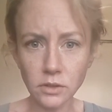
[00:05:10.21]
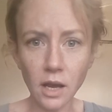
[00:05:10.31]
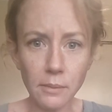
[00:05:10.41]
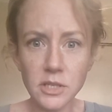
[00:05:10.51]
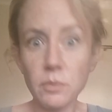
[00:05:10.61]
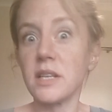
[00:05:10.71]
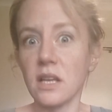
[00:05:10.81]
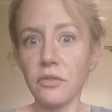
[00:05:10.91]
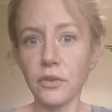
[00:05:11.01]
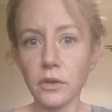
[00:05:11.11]
time and
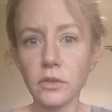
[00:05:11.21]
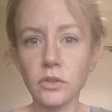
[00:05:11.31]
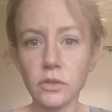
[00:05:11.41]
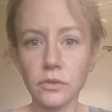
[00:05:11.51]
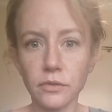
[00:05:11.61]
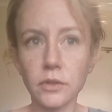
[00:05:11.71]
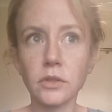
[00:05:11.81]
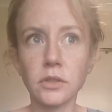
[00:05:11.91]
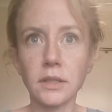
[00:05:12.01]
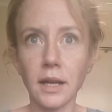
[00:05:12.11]
space effort to
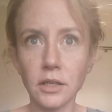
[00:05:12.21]
first